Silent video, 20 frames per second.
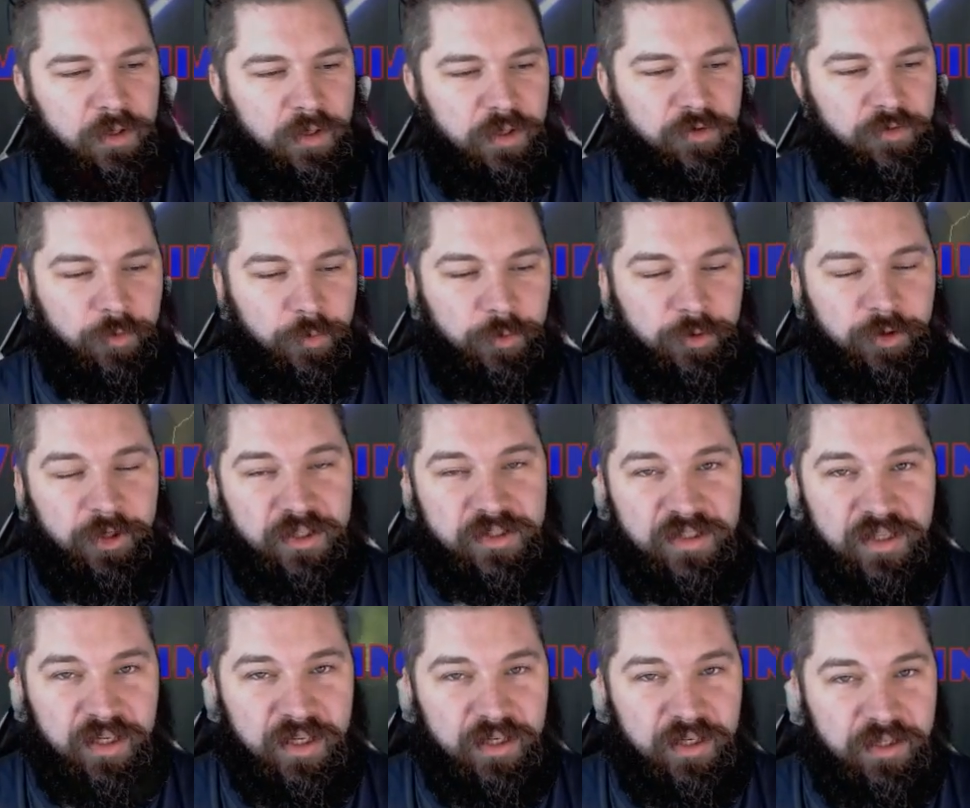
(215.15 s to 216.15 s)
If you
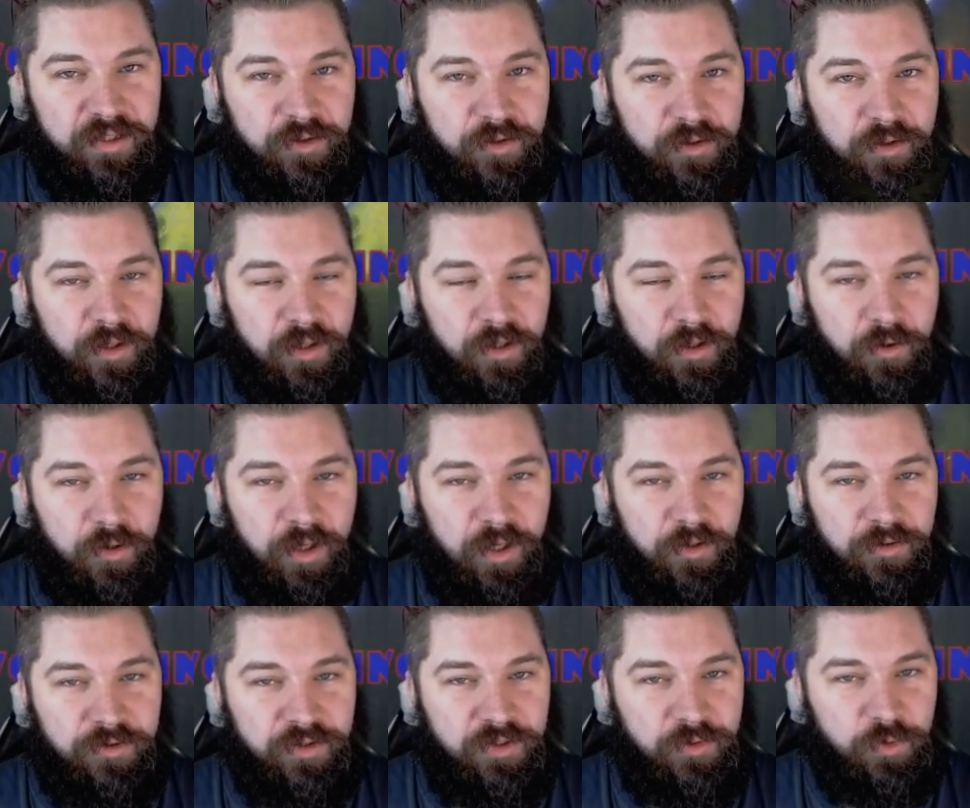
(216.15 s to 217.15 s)
press Edit on a
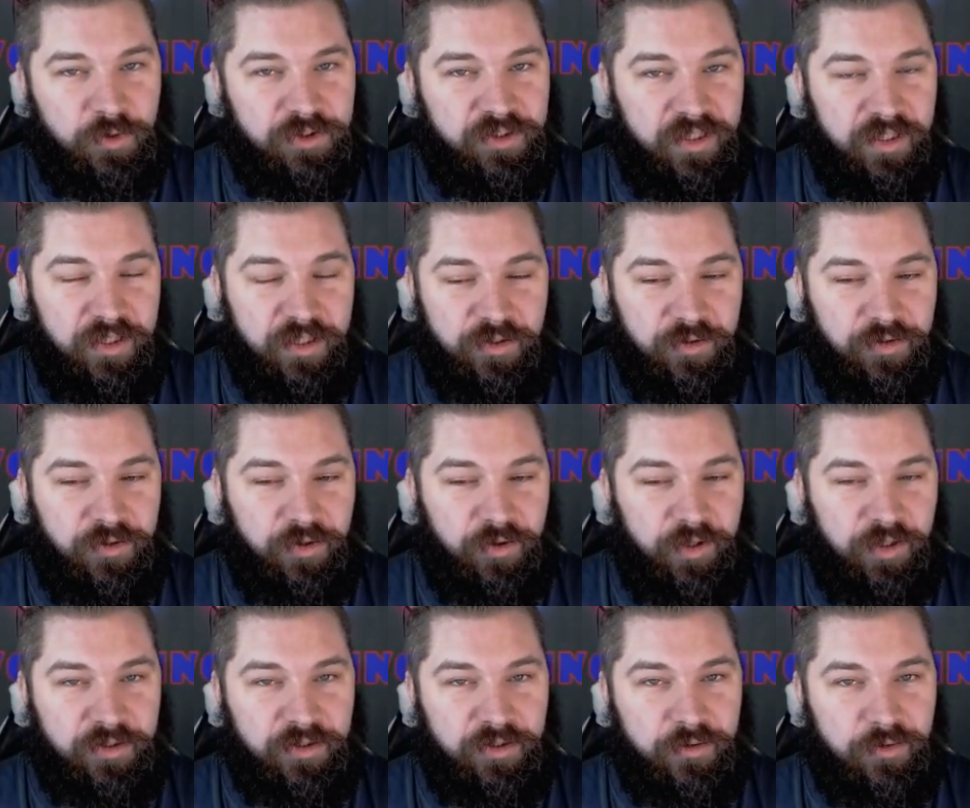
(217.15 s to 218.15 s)
loadout, it will take you
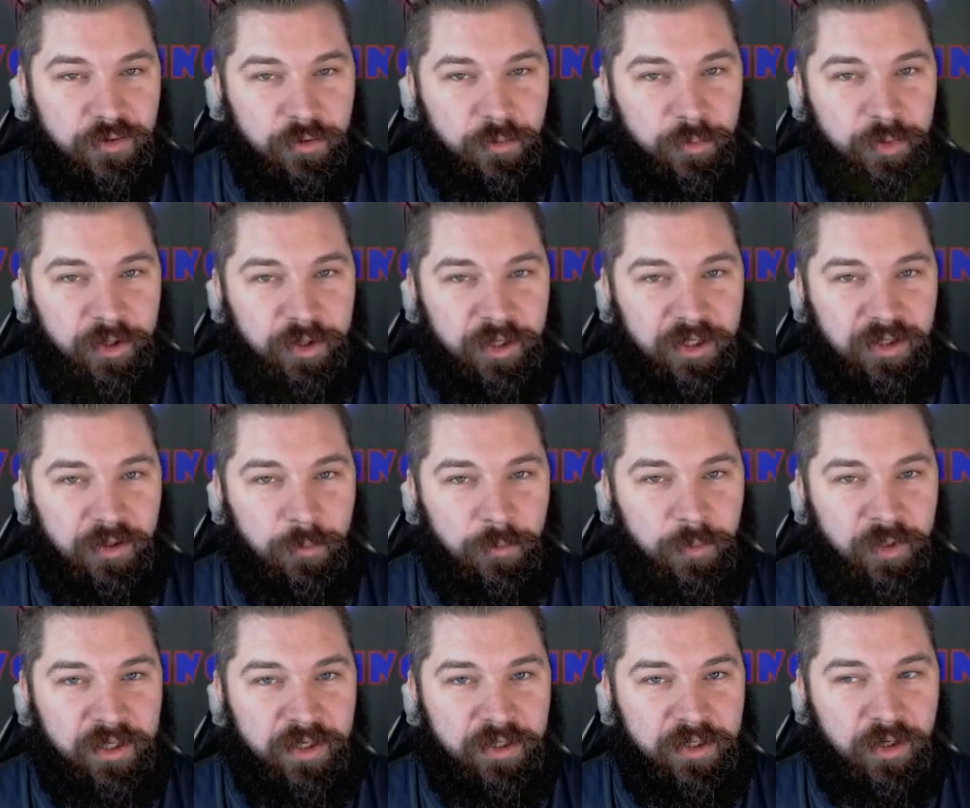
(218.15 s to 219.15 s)
directly to the
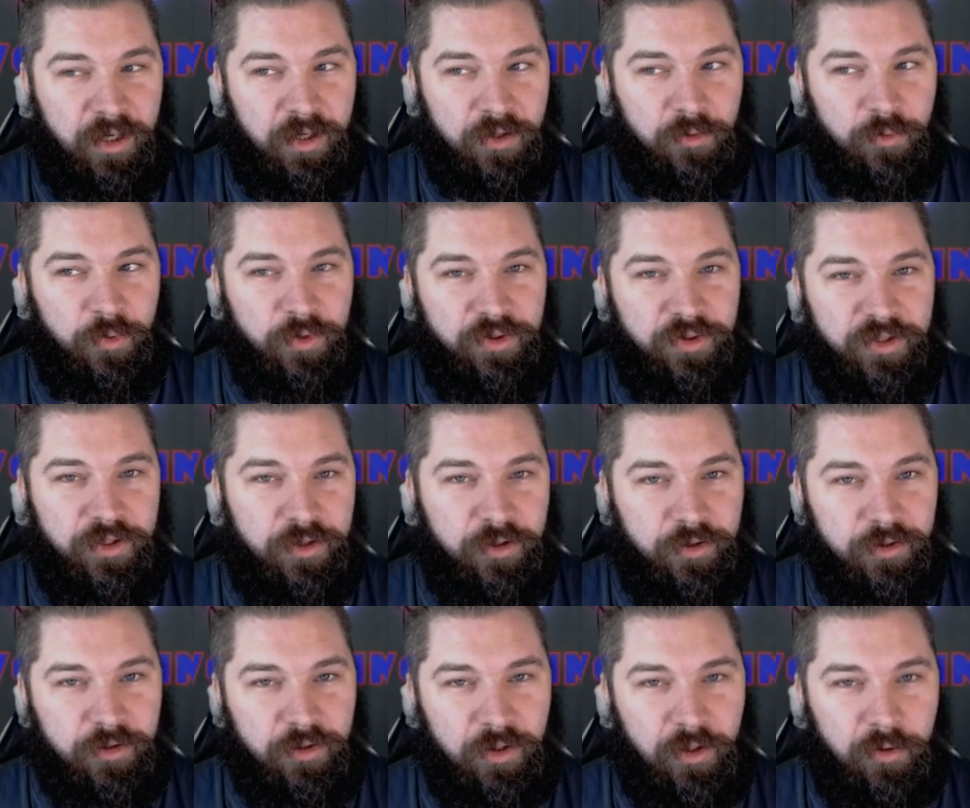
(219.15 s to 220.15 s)
playground with the
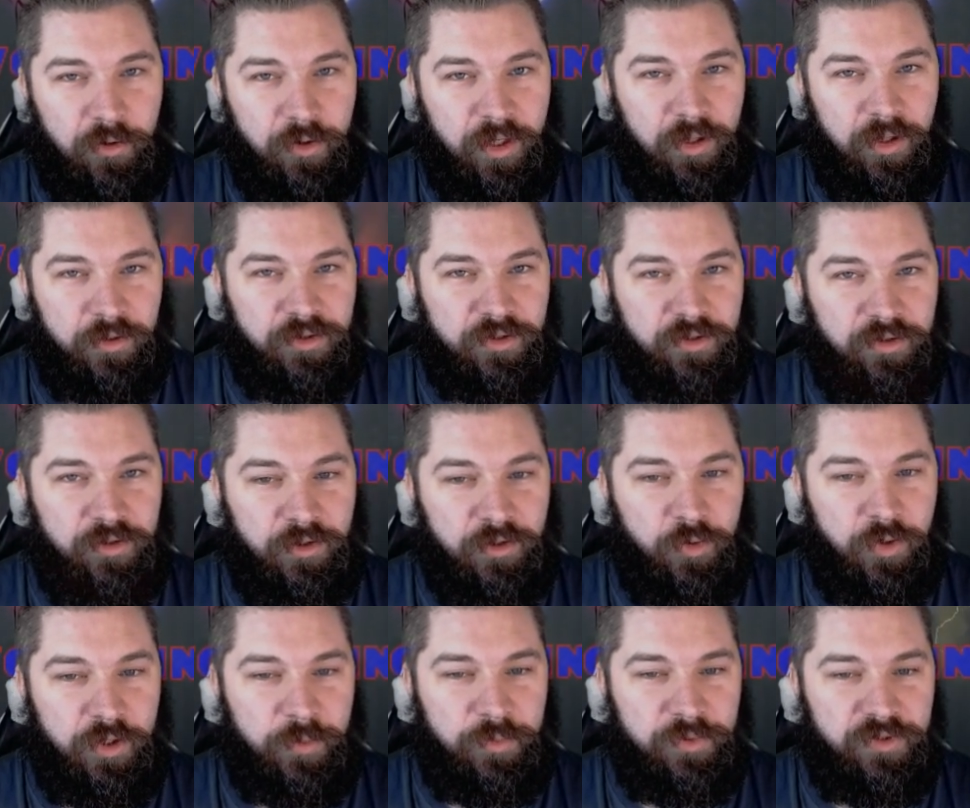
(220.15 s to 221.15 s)
current loadout
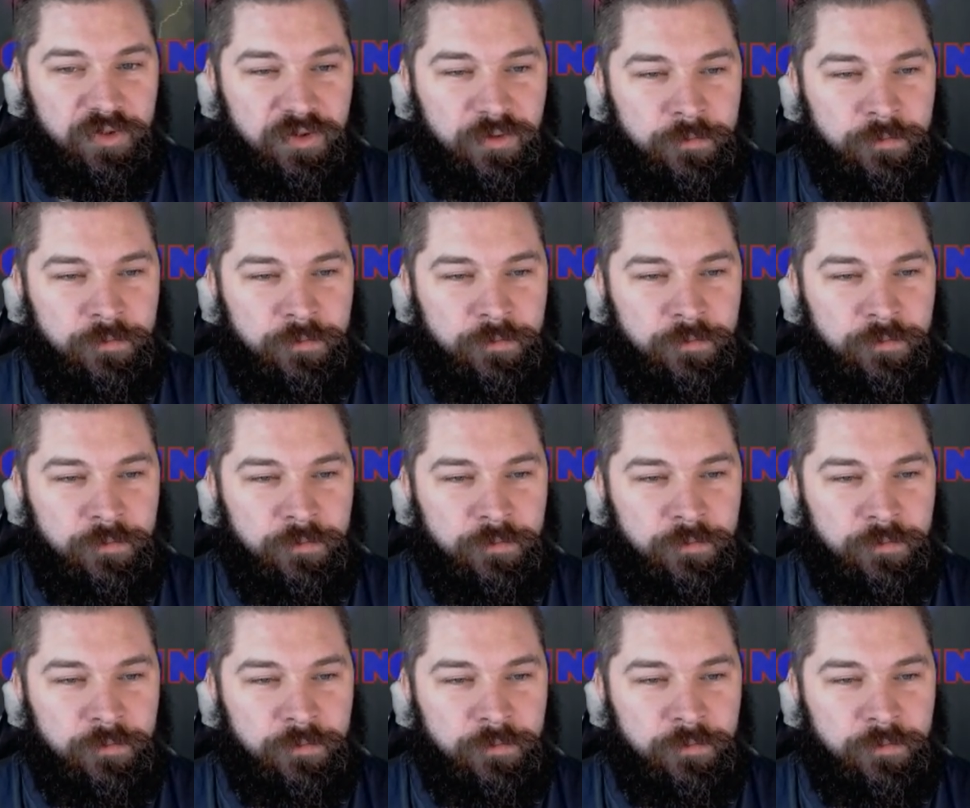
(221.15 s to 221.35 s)
equipped.